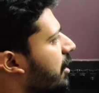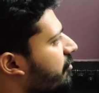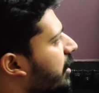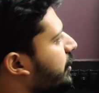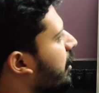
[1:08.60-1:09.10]

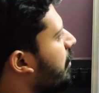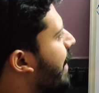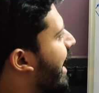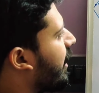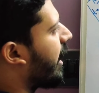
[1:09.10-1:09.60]
conversion
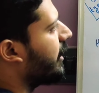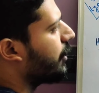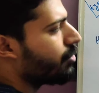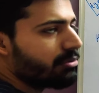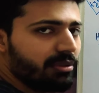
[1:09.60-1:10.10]
of
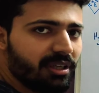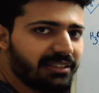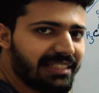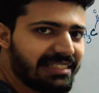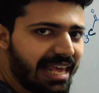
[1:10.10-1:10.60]
alkyne to
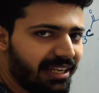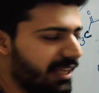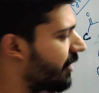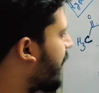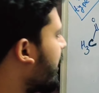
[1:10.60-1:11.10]
cis
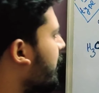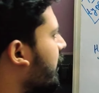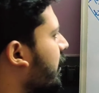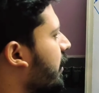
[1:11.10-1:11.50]
alkene, right?